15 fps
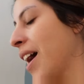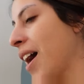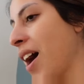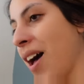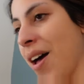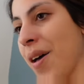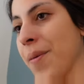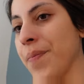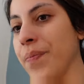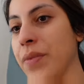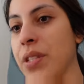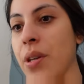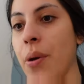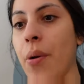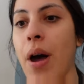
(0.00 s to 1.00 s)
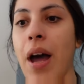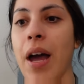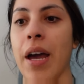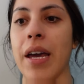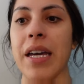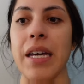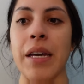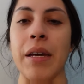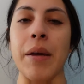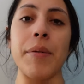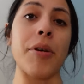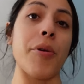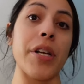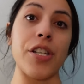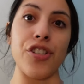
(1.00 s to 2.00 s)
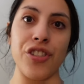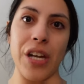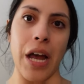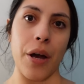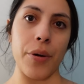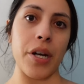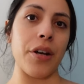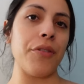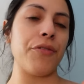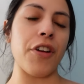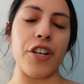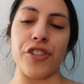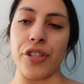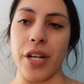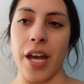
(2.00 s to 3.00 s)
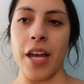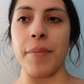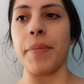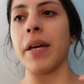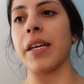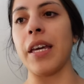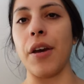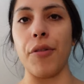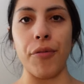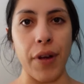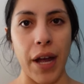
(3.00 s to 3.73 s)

Um, so I am going to shower, freshen up, get